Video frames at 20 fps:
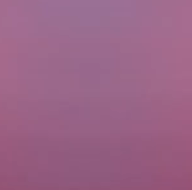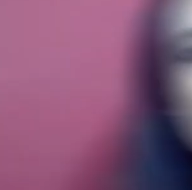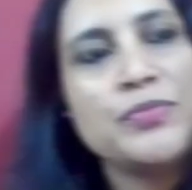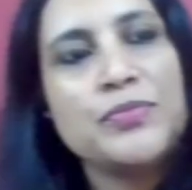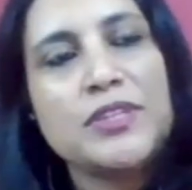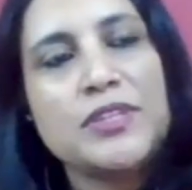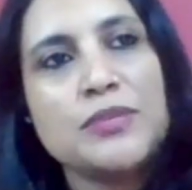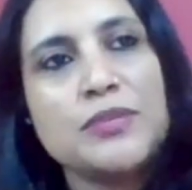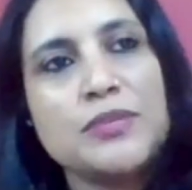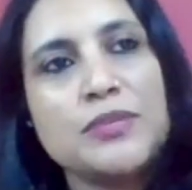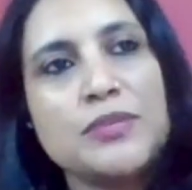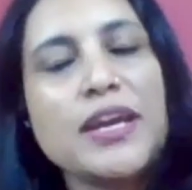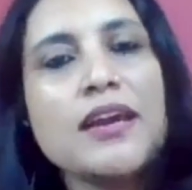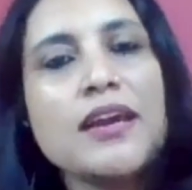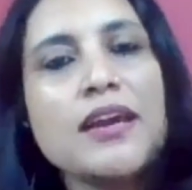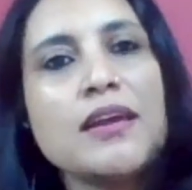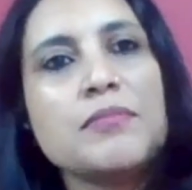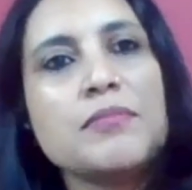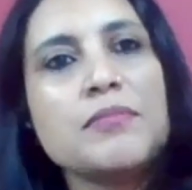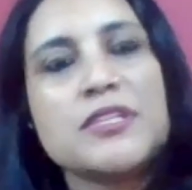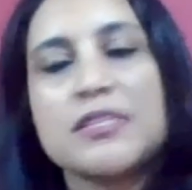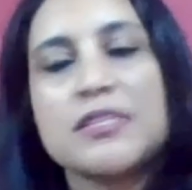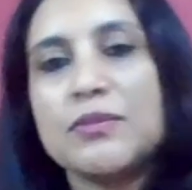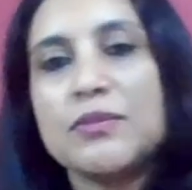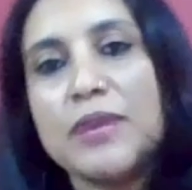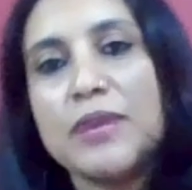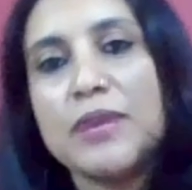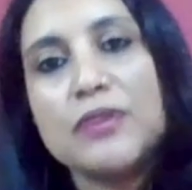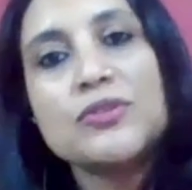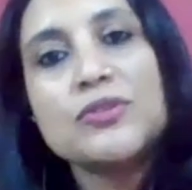The way Mr.
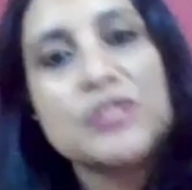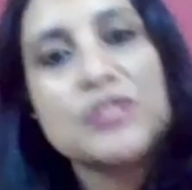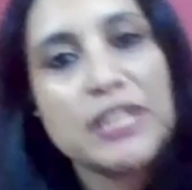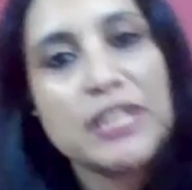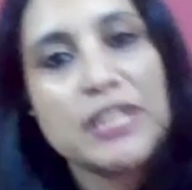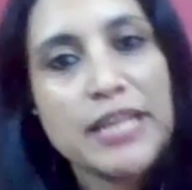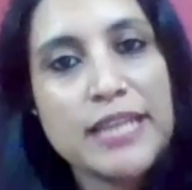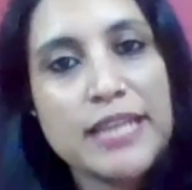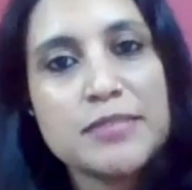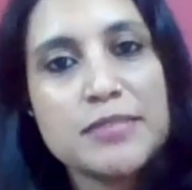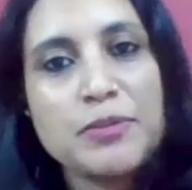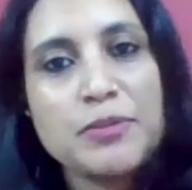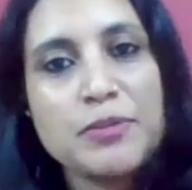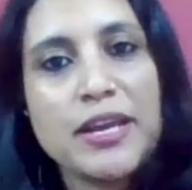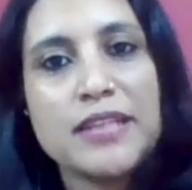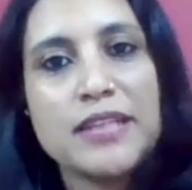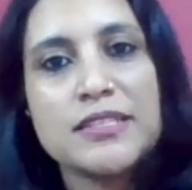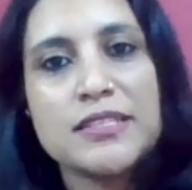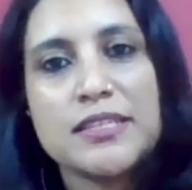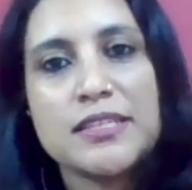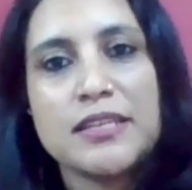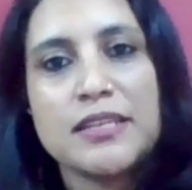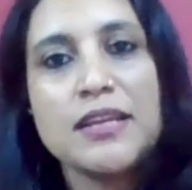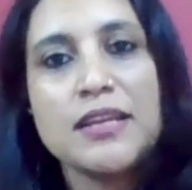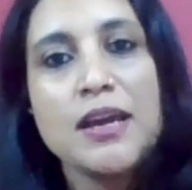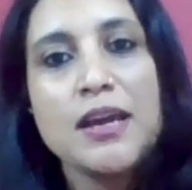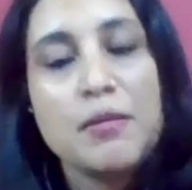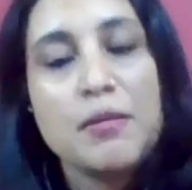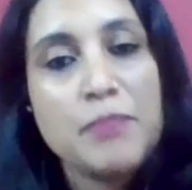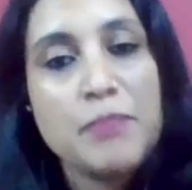Varun Jain explains
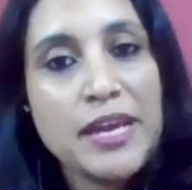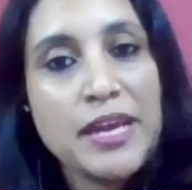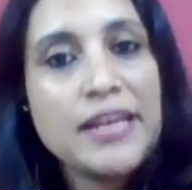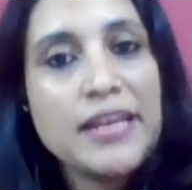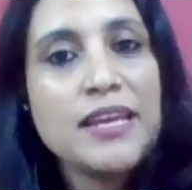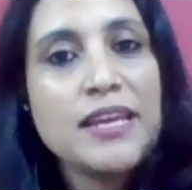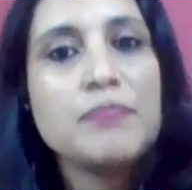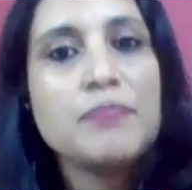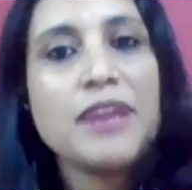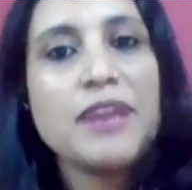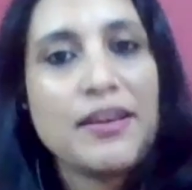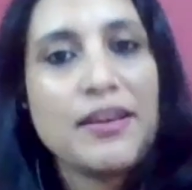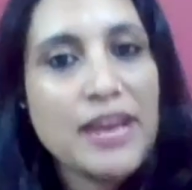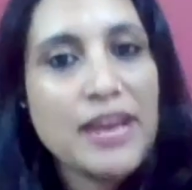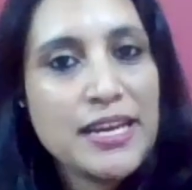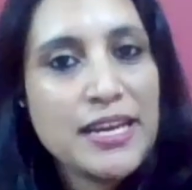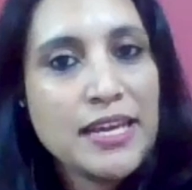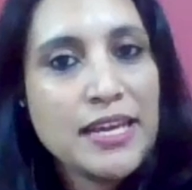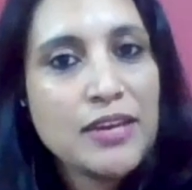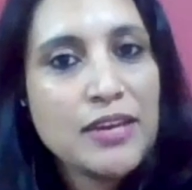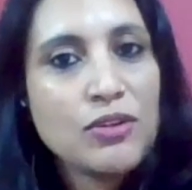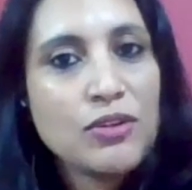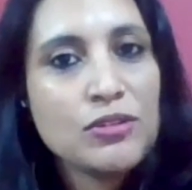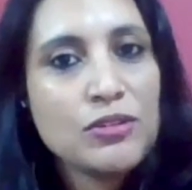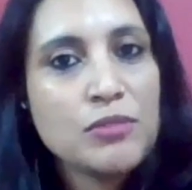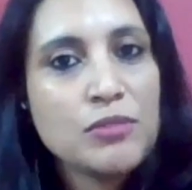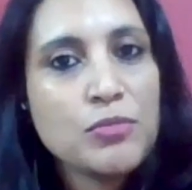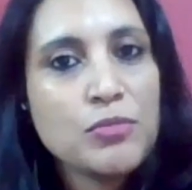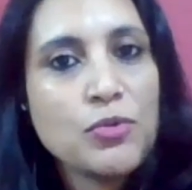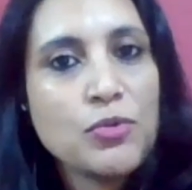it, mainly by writing it on
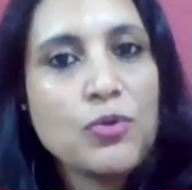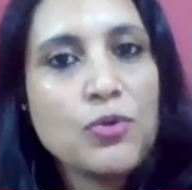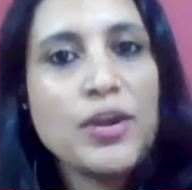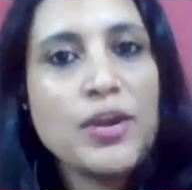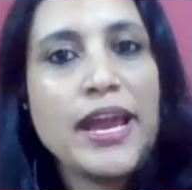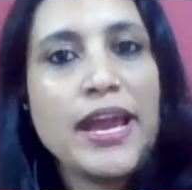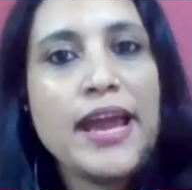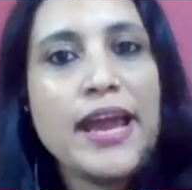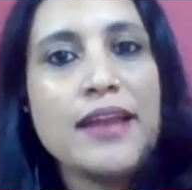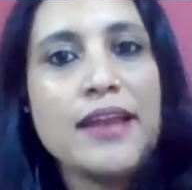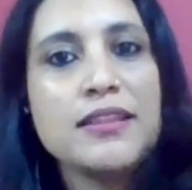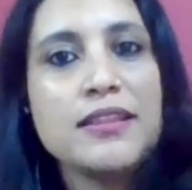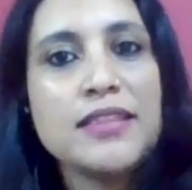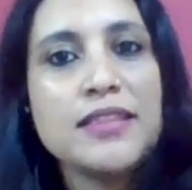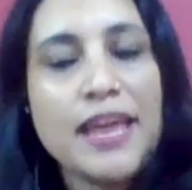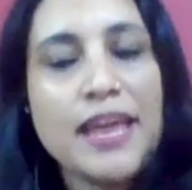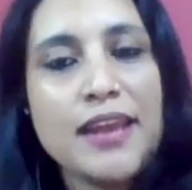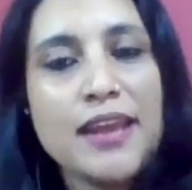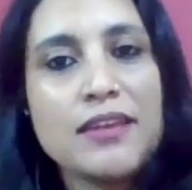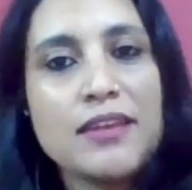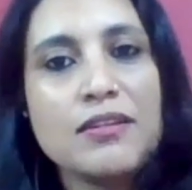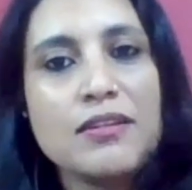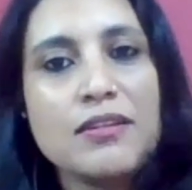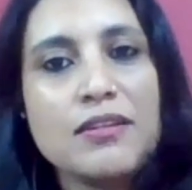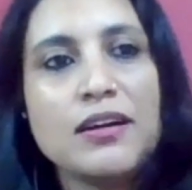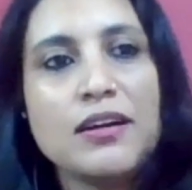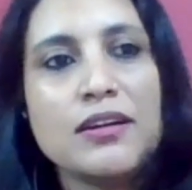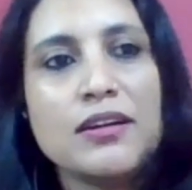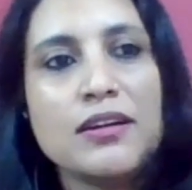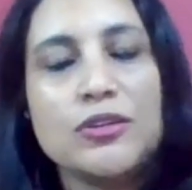the board and then
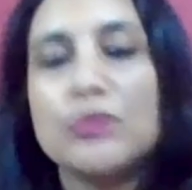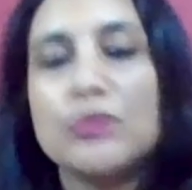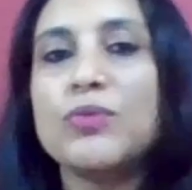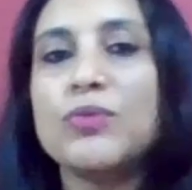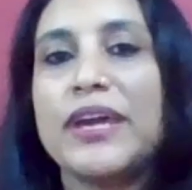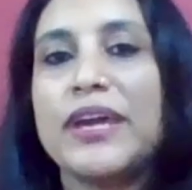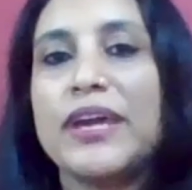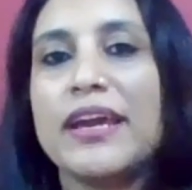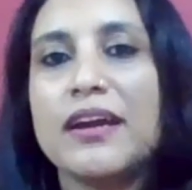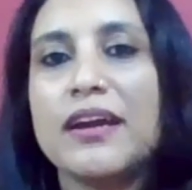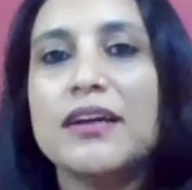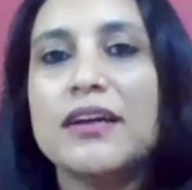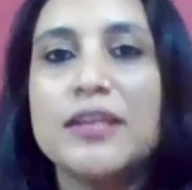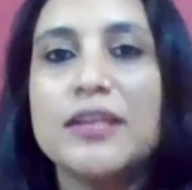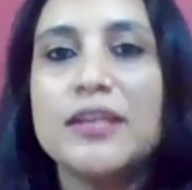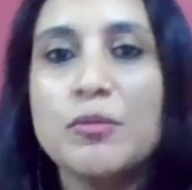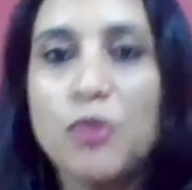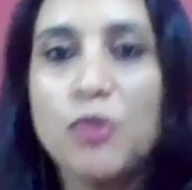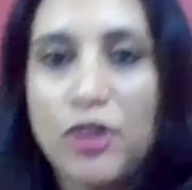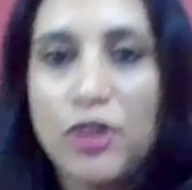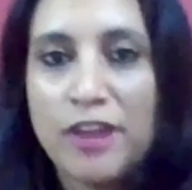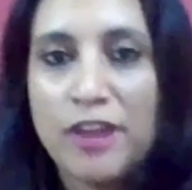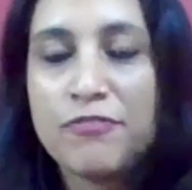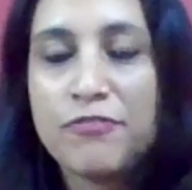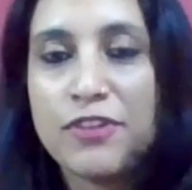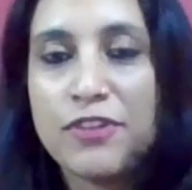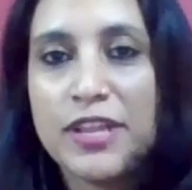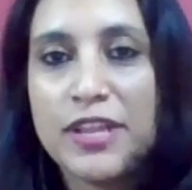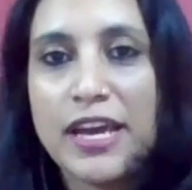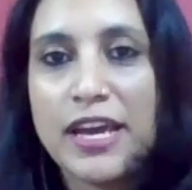doing a mnemonic
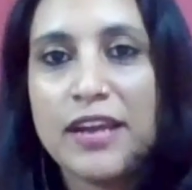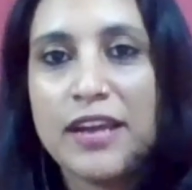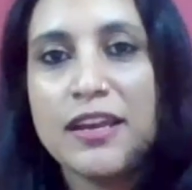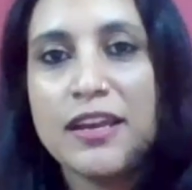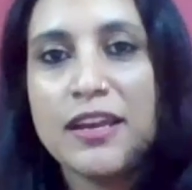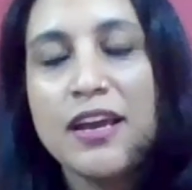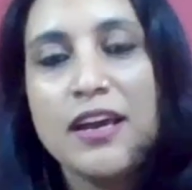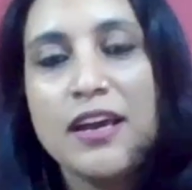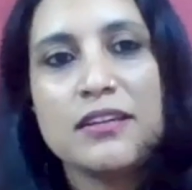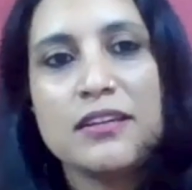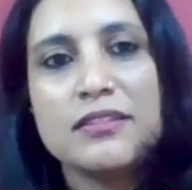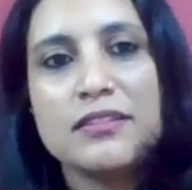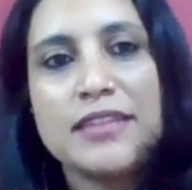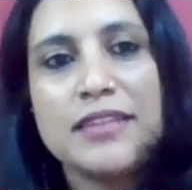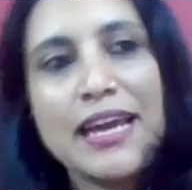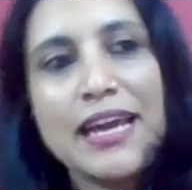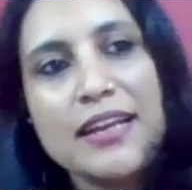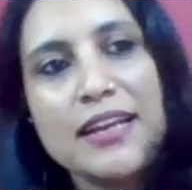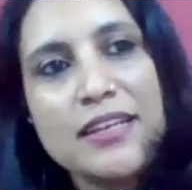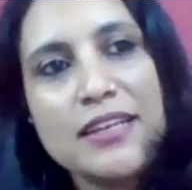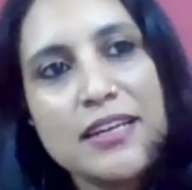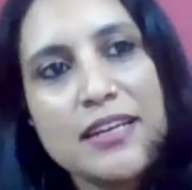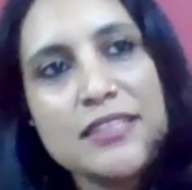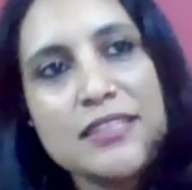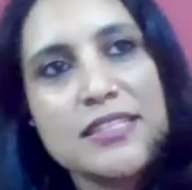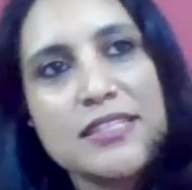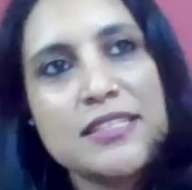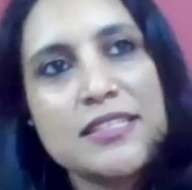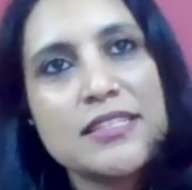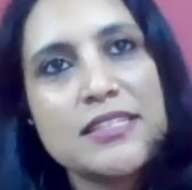for that, that
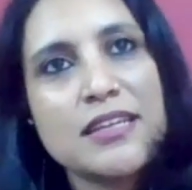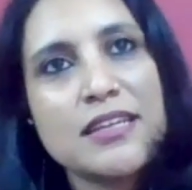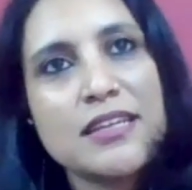does